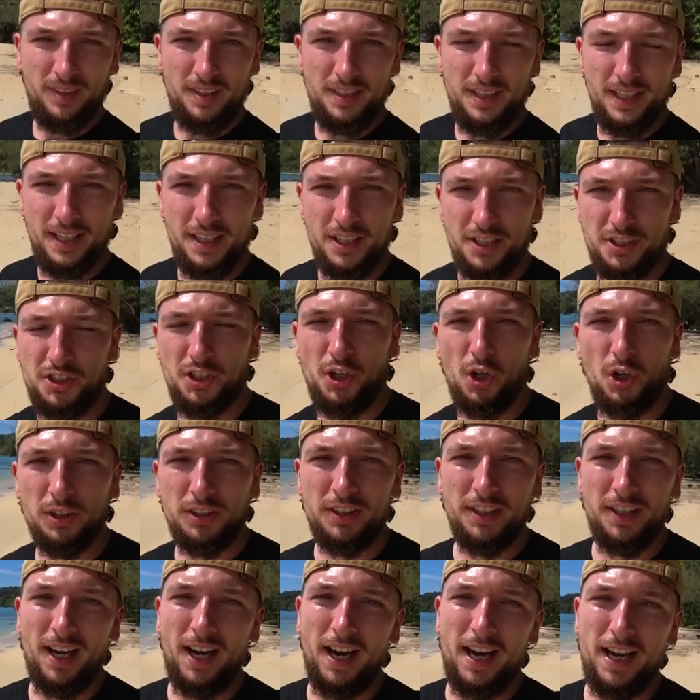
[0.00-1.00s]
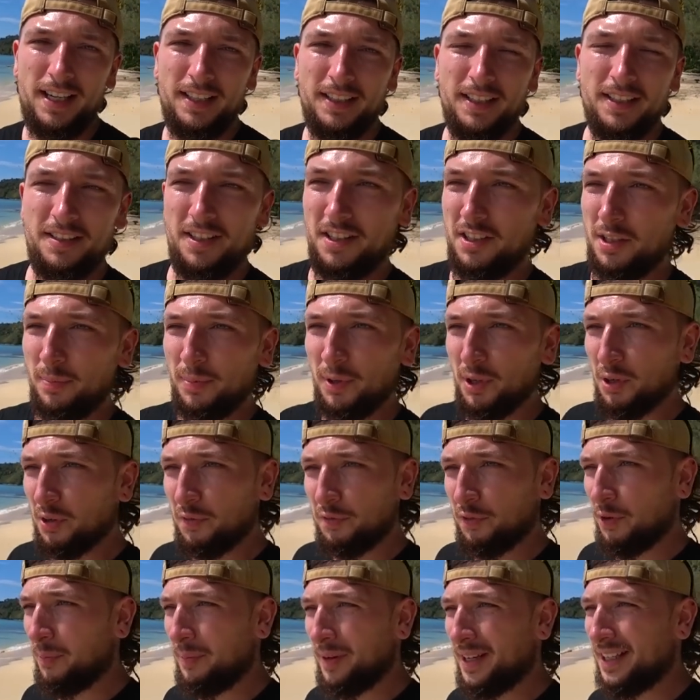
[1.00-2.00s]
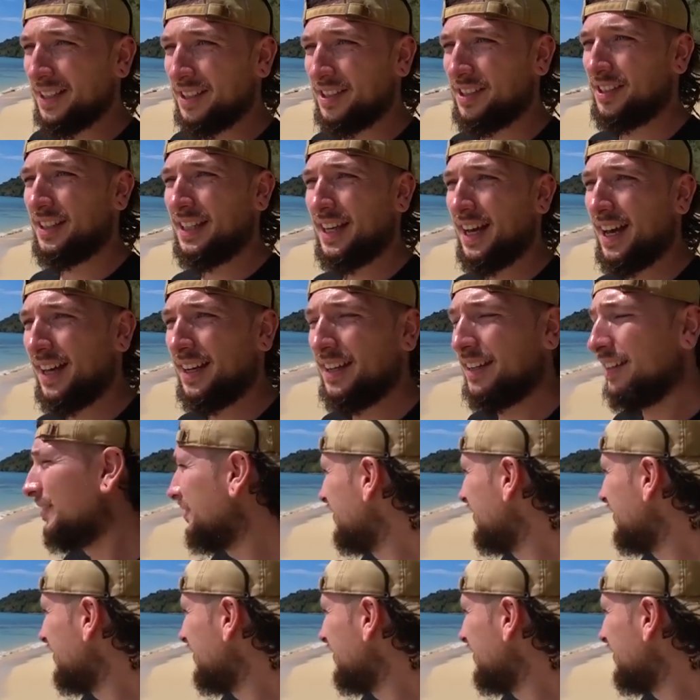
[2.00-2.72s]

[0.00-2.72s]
Yeah, there's no denying this is a beautiful beach again